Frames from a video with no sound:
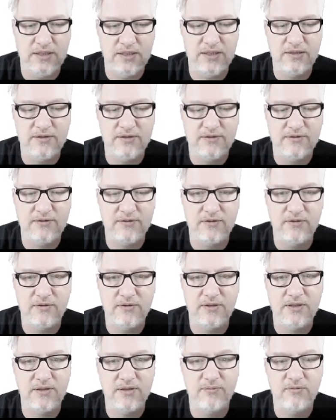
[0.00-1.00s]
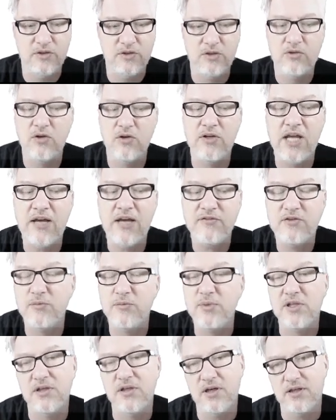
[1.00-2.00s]
And so you don't have to
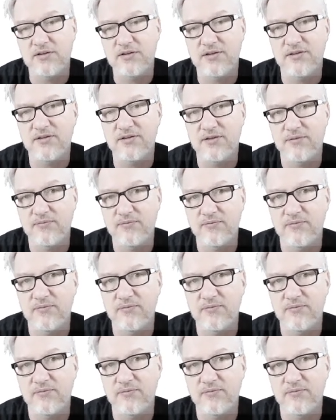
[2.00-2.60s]
be an artist.